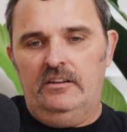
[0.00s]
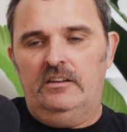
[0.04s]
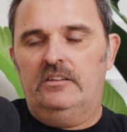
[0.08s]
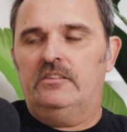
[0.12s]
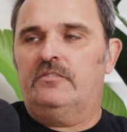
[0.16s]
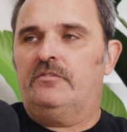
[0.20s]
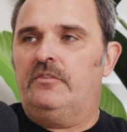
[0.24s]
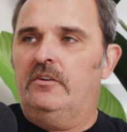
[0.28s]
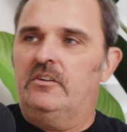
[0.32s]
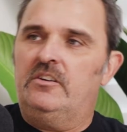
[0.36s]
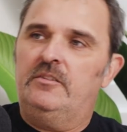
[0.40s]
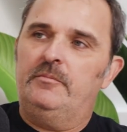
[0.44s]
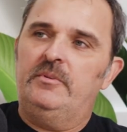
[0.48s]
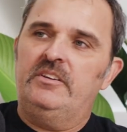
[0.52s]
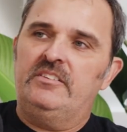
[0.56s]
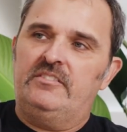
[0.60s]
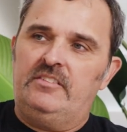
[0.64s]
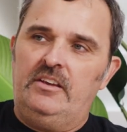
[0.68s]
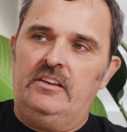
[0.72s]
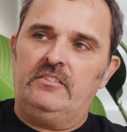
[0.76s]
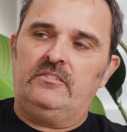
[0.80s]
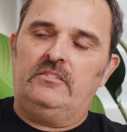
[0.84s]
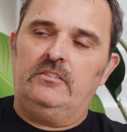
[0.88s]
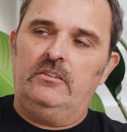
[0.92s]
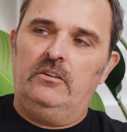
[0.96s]
is for it to be
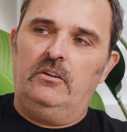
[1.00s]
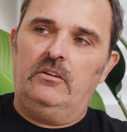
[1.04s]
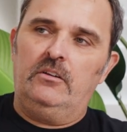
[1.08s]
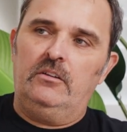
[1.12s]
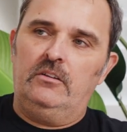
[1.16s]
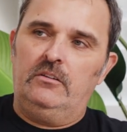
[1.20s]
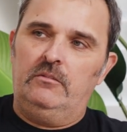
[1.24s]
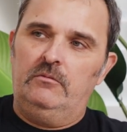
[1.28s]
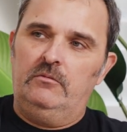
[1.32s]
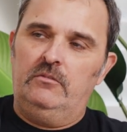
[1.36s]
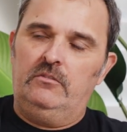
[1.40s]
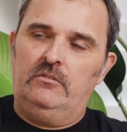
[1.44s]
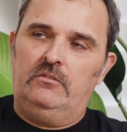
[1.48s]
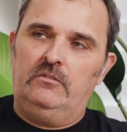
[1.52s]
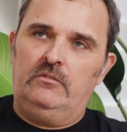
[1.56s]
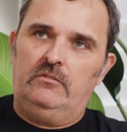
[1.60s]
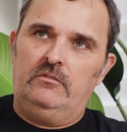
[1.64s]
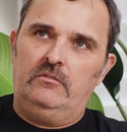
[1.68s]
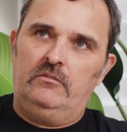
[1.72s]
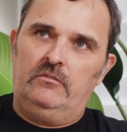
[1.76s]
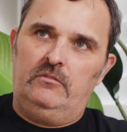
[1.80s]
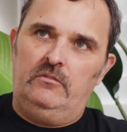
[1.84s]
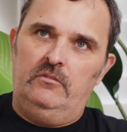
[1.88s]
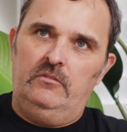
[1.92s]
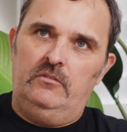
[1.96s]
tested on a
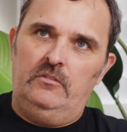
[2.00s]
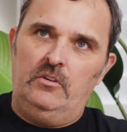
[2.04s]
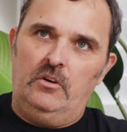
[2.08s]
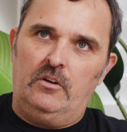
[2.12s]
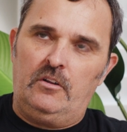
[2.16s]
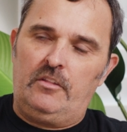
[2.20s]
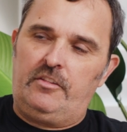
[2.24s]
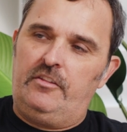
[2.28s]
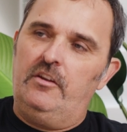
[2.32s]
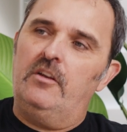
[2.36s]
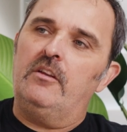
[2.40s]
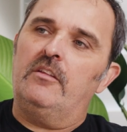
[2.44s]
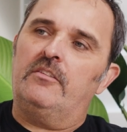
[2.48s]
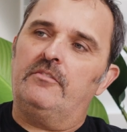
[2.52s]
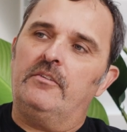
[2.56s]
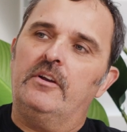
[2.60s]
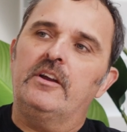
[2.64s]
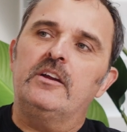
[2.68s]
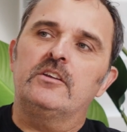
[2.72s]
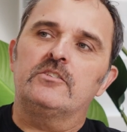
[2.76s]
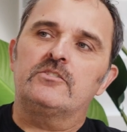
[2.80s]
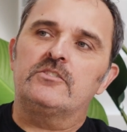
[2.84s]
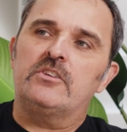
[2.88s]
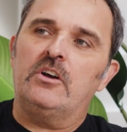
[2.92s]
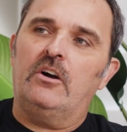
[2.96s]

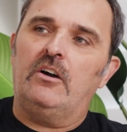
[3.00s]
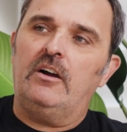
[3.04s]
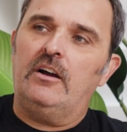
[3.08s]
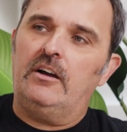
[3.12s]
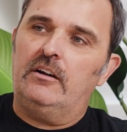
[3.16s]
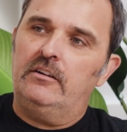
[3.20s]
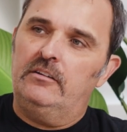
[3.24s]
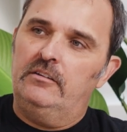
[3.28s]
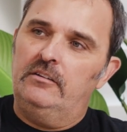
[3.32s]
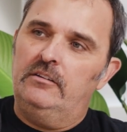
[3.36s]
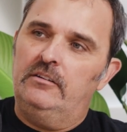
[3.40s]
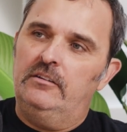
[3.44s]
33-inch tire.